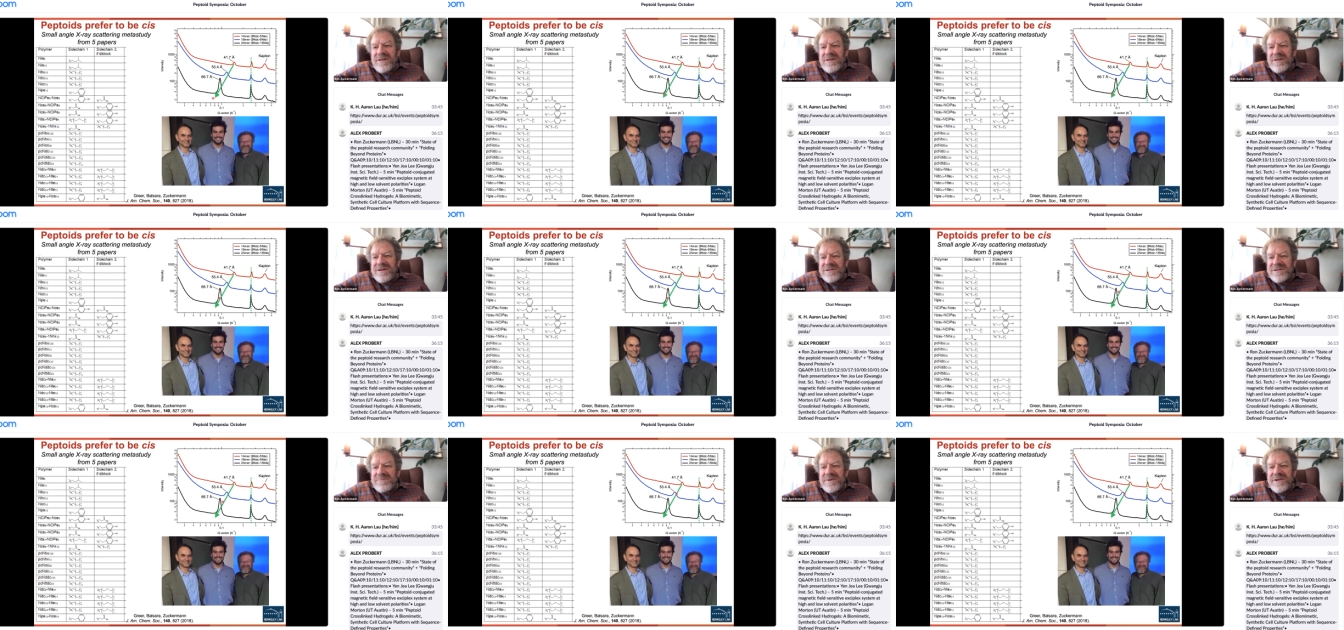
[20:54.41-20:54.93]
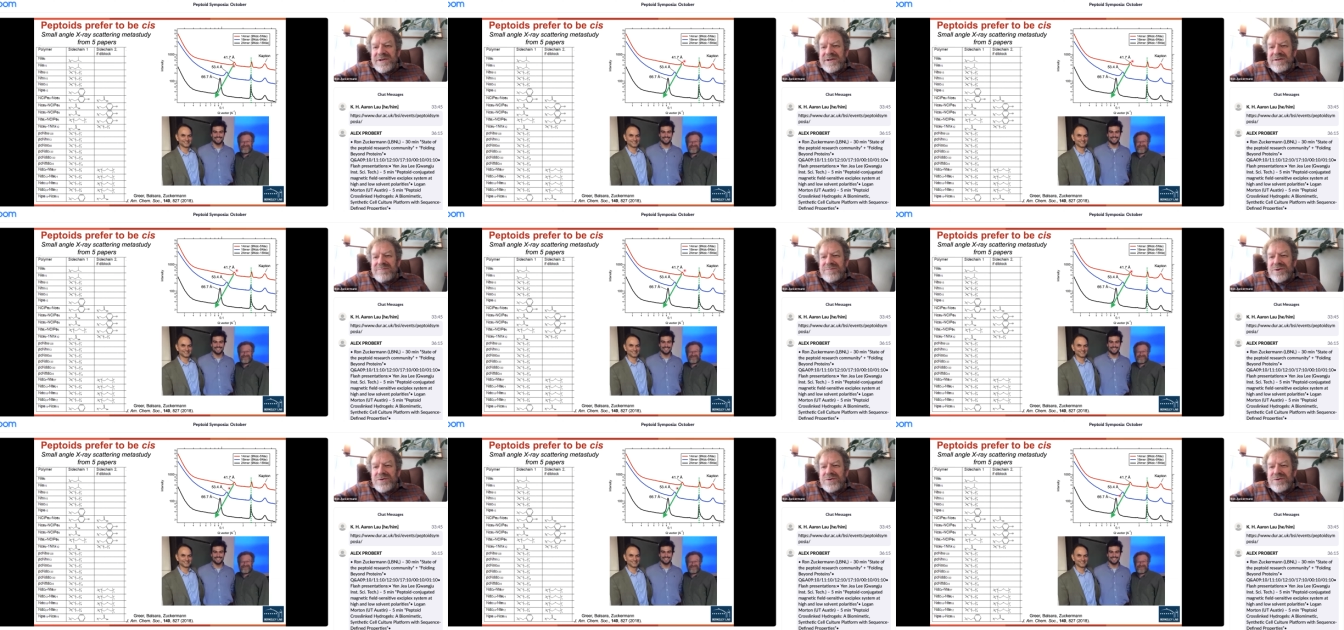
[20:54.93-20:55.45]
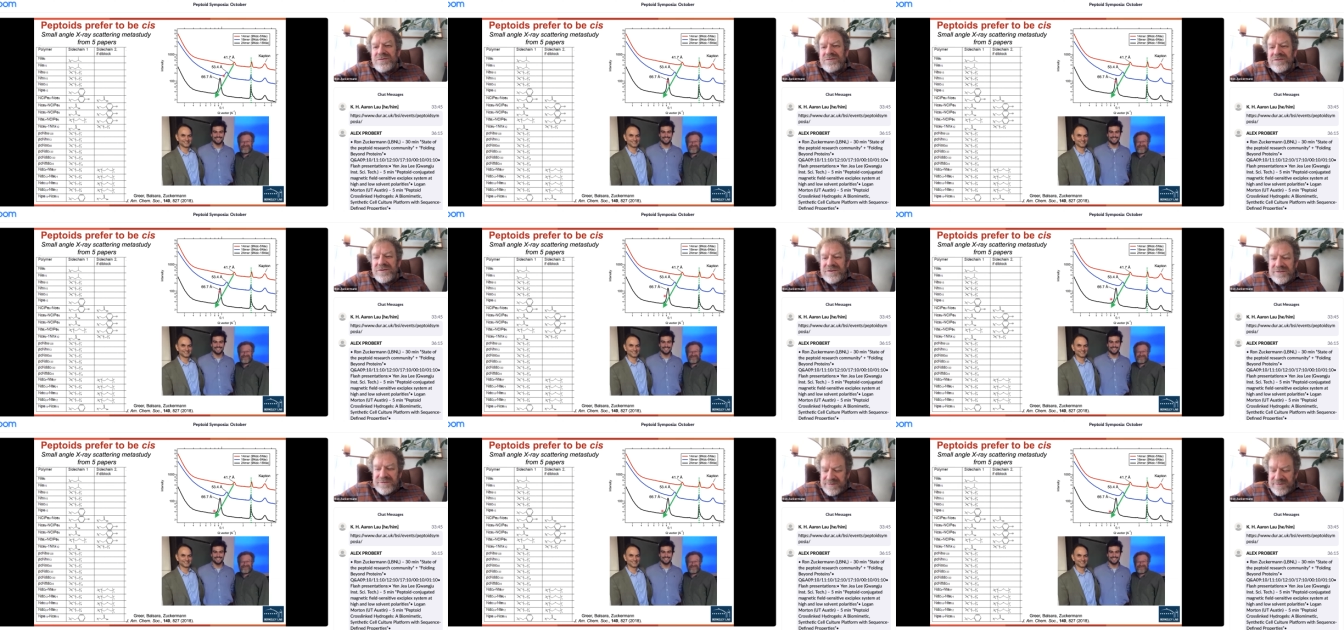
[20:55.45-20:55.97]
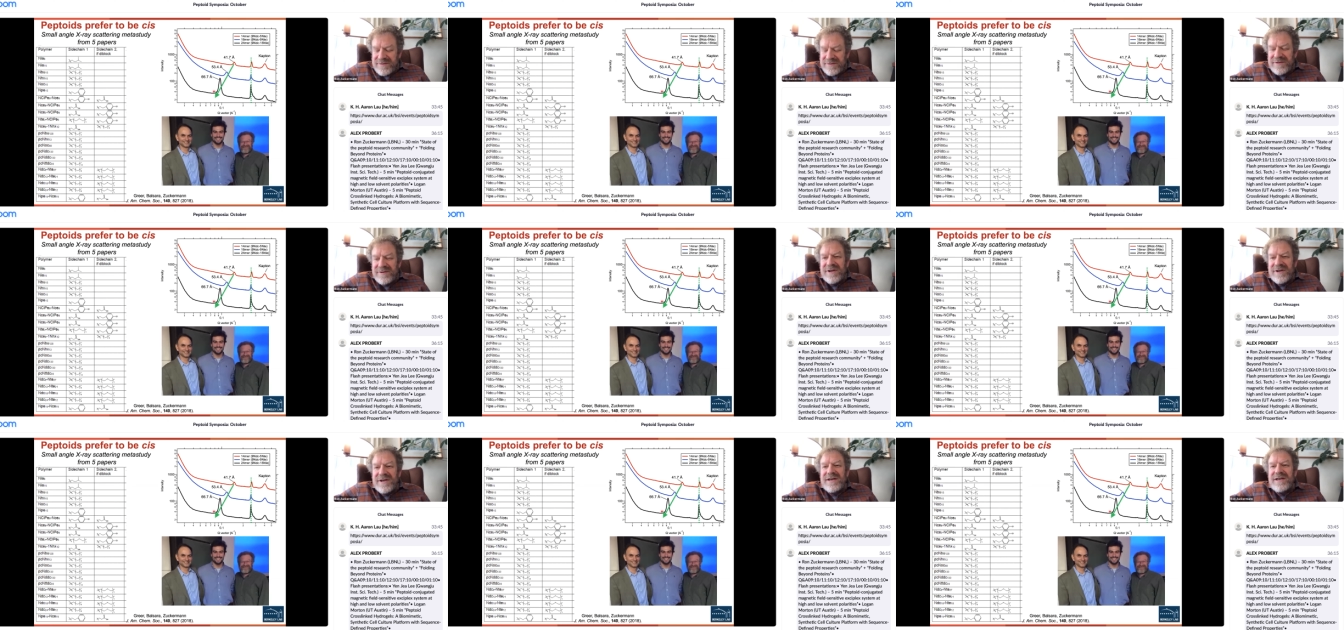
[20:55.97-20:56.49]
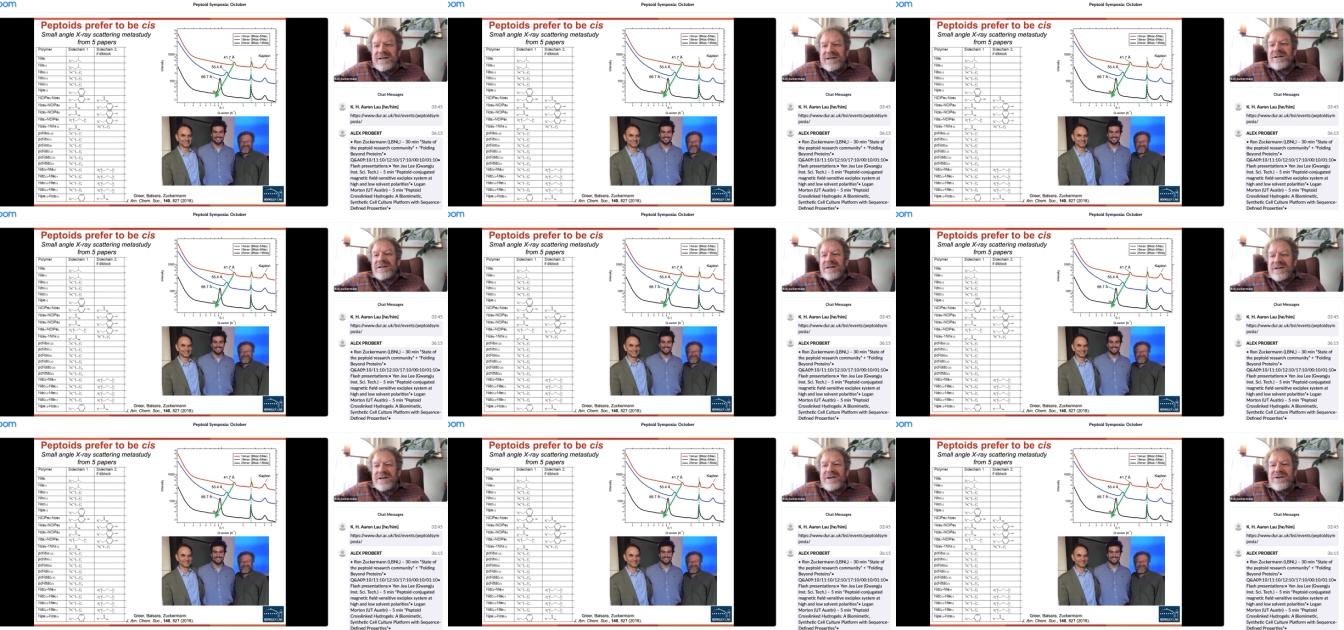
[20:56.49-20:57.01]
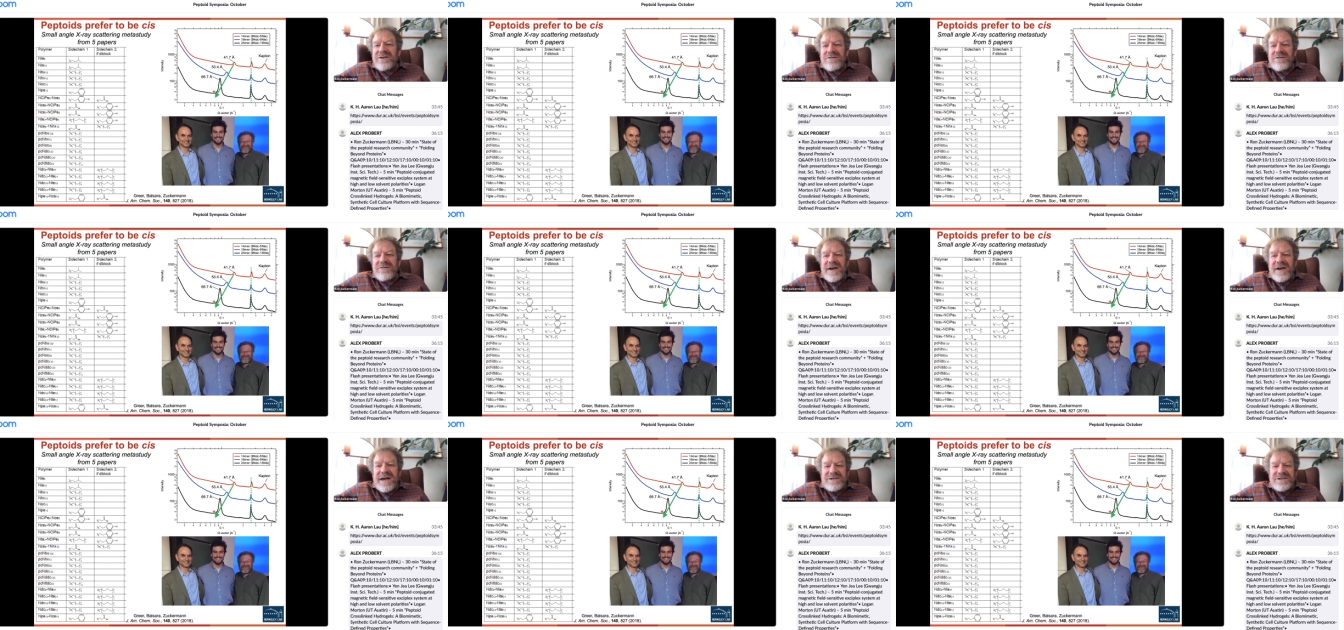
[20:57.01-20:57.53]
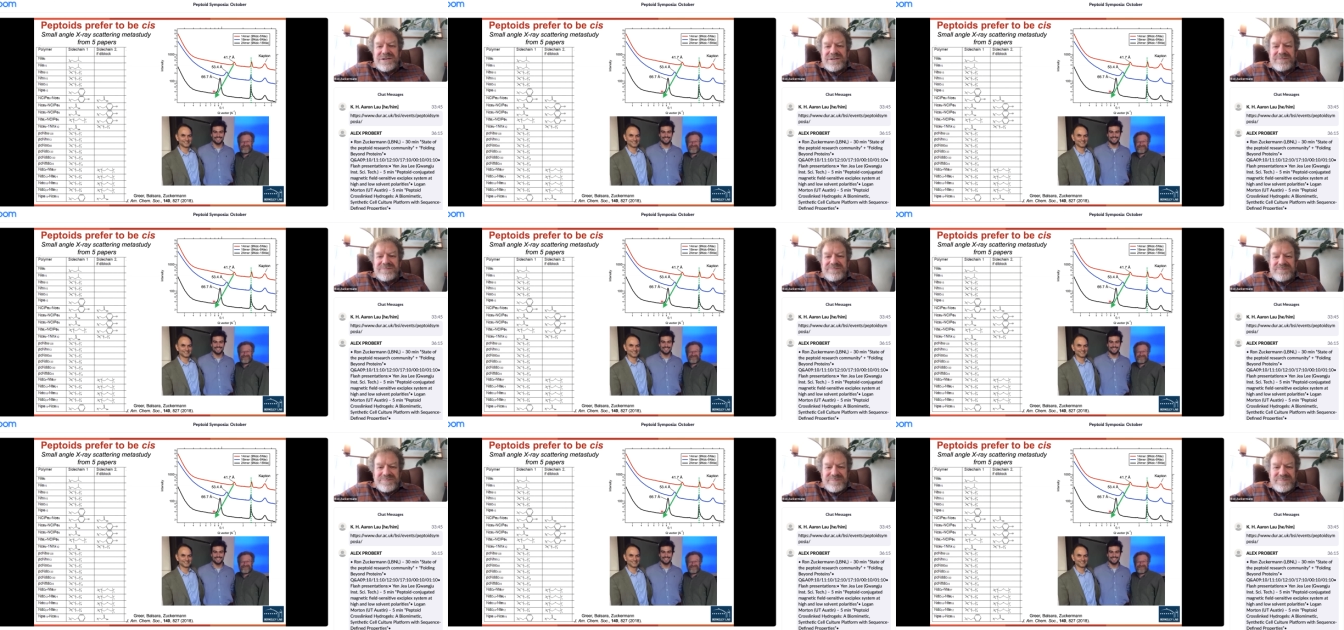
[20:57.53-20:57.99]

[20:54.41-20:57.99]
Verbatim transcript: this peak moves in a linear fashion.